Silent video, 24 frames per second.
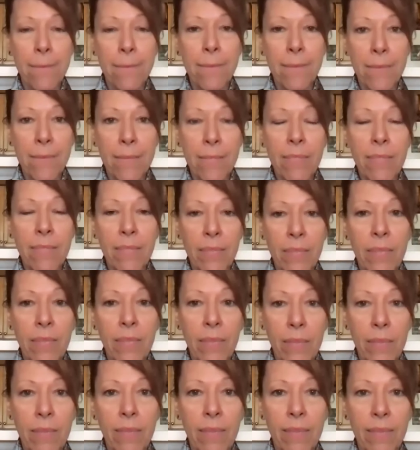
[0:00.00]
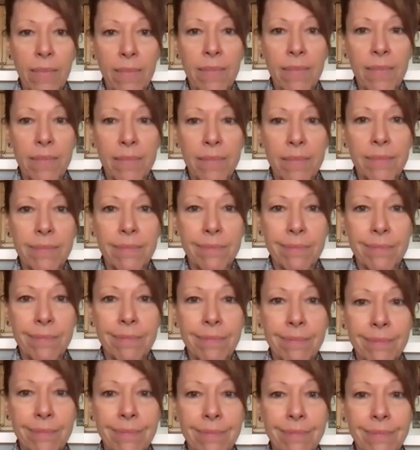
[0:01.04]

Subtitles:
really excited about targeting